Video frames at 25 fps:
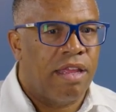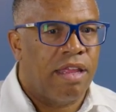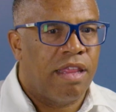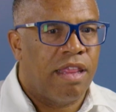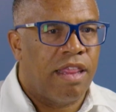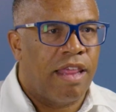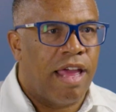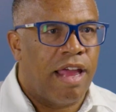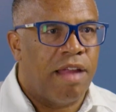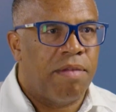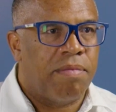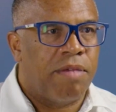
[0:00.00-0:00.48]

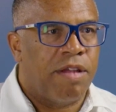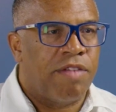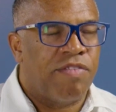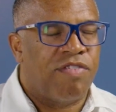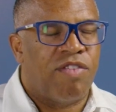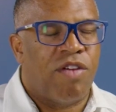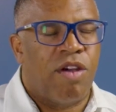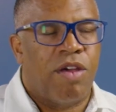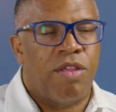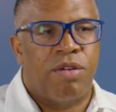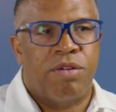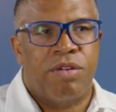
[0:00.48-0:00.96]
that my
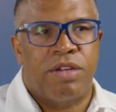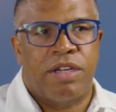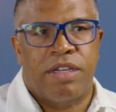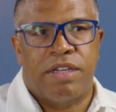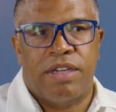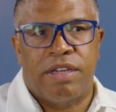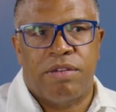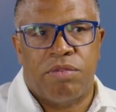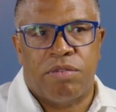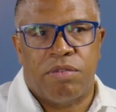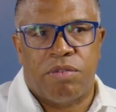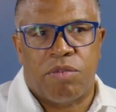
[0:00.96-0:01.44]
father
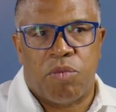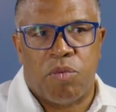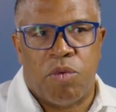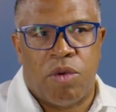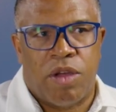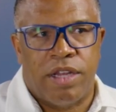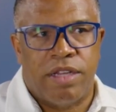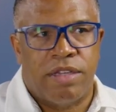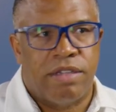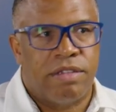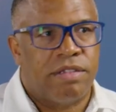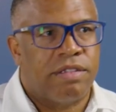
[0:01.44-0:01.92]
didn't
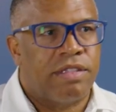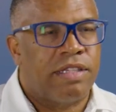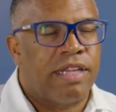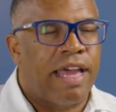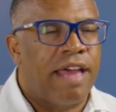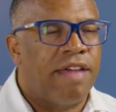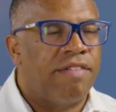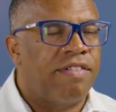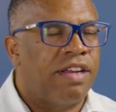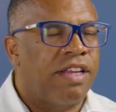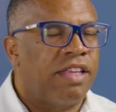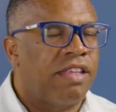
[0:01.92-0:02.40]
want to
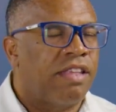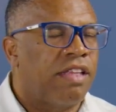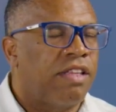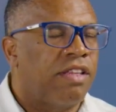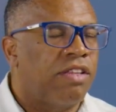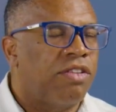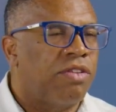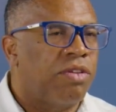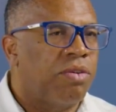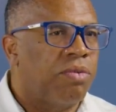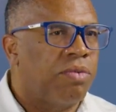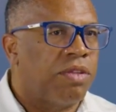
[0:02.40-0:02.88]
have anything
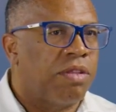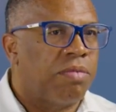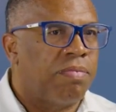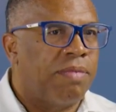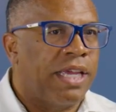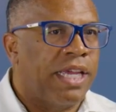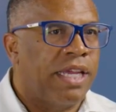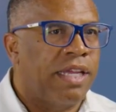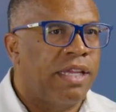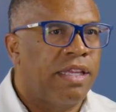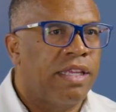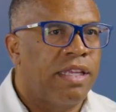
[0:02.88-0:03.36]
to do with
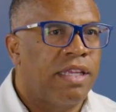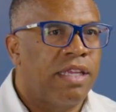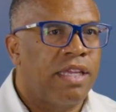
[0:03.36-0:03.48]
me.